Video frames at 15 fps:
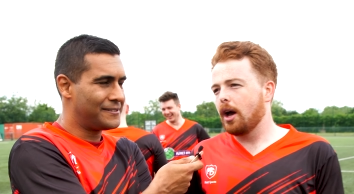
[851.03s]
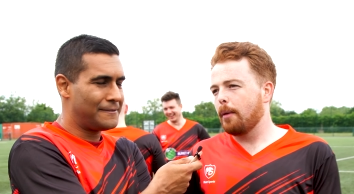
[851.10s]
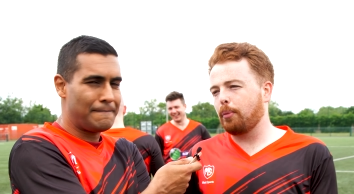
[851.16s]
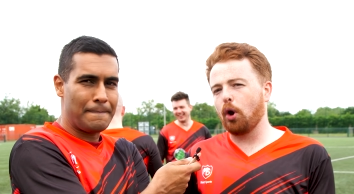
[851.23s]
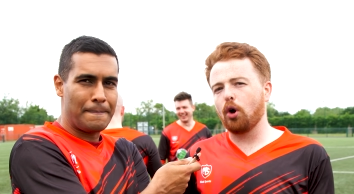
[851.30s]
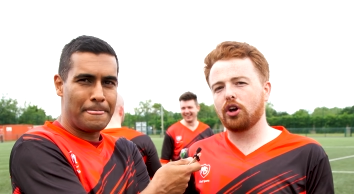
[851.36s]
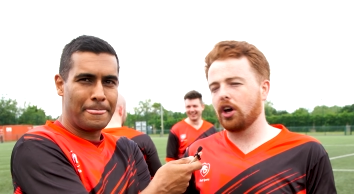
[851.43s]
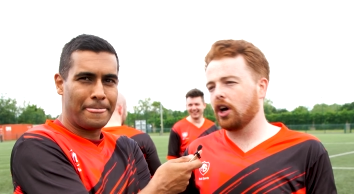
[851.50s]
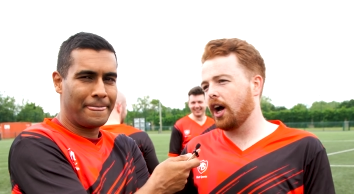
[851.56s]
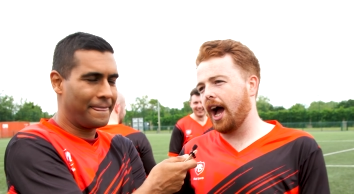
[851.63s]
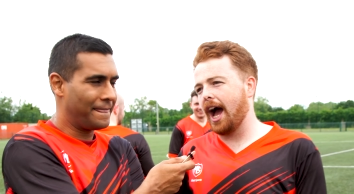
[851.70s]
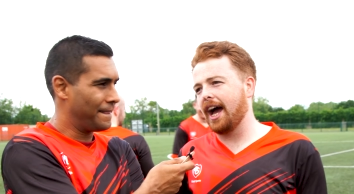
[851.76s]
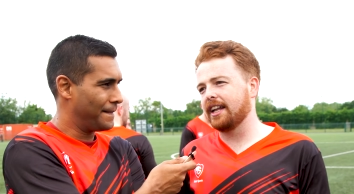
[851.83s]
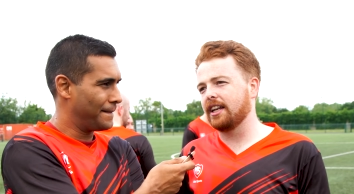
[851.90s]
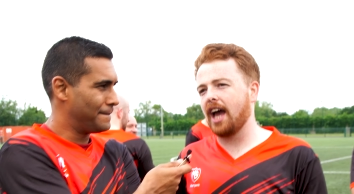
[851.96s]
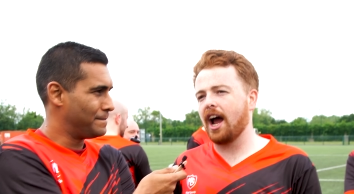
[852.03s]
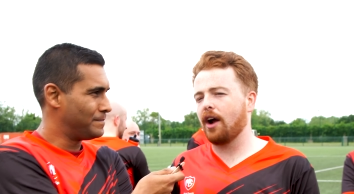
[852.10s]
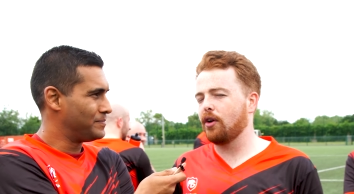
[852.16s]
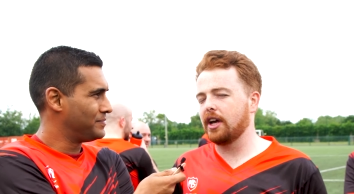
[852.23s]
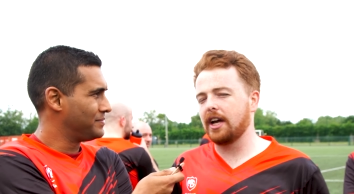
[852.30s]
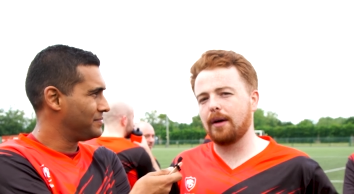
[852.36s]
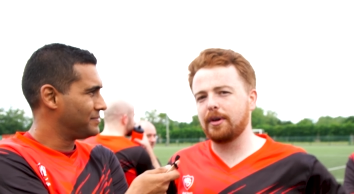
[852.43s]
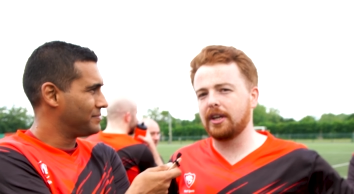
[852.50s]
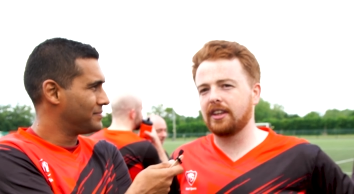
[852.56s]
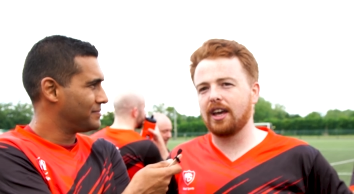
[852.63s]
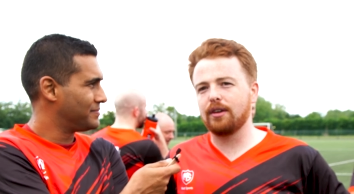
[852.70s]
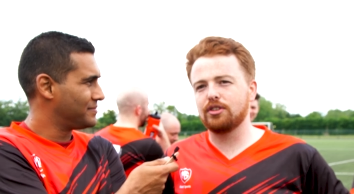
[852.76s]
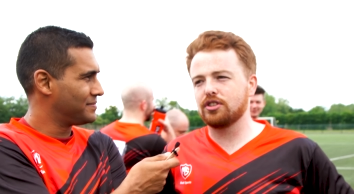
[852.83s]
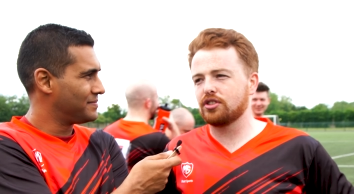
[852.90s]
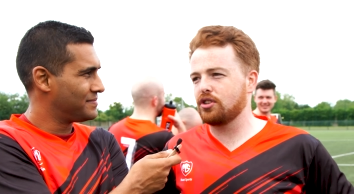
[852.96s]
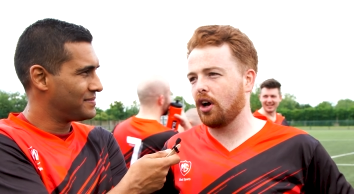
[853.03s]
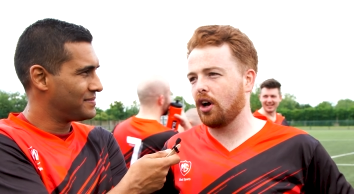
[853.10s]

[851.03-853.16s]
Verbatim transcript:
Speaker 1: Plonker and Harry. I mean, they were just